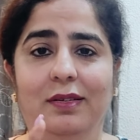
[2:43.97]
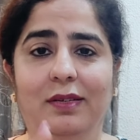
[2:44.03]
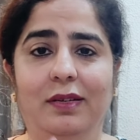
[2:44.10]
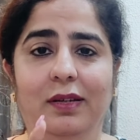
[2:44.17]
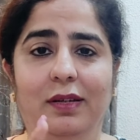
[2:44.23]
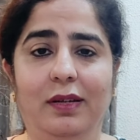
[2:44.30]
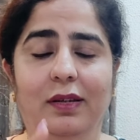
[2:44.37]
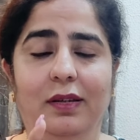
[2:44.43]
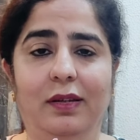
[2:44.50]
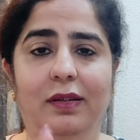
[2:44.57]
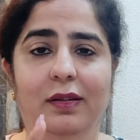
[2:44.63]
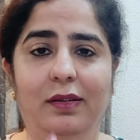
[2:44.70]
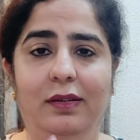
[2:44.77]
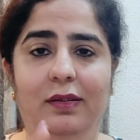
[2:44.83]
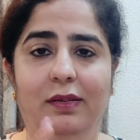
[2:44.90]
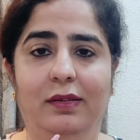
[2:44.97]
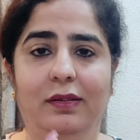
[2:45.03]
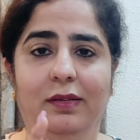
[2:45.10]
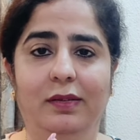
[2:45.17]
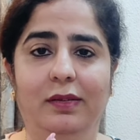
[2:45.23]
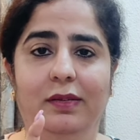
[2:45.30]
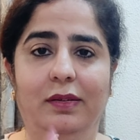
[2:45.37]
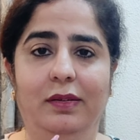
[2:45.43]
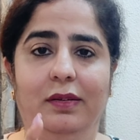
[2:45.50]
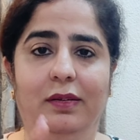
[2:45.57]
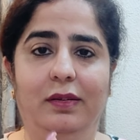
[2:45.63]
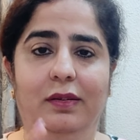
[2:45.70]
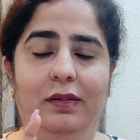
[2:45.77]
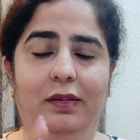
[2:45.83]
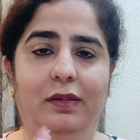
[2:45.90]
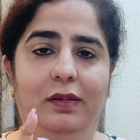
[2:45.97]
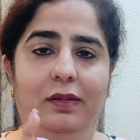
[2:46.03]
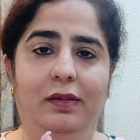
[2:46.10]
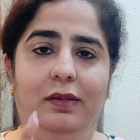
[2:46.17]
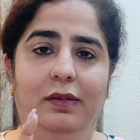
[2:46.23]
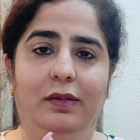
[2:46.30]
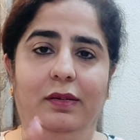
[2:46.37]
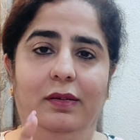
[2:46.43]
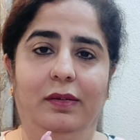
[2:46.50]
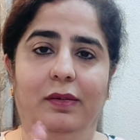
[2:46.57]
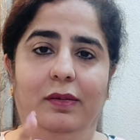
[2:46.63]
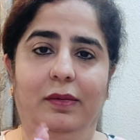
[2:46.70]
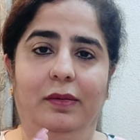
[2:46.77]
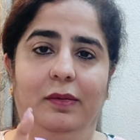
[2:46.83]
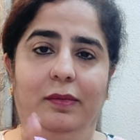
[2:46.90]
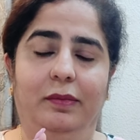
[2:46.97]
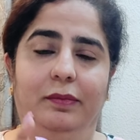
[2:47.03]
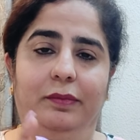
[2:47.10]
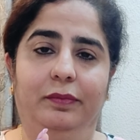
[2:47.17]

(silence)